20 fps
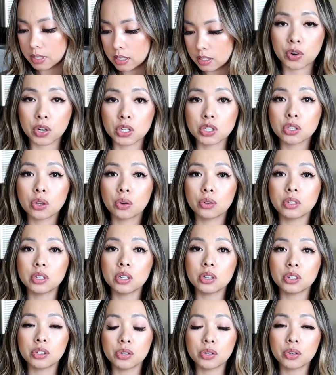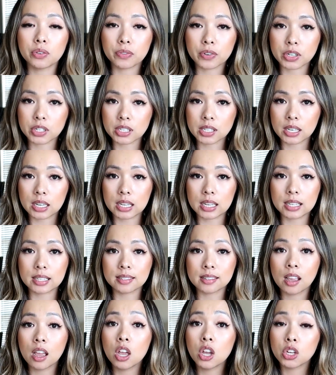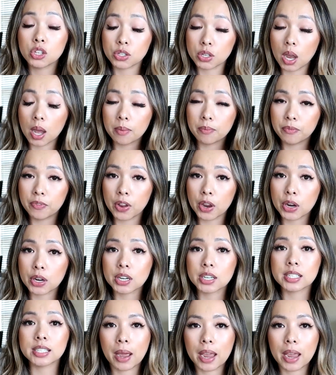First, go to your university's job fairs.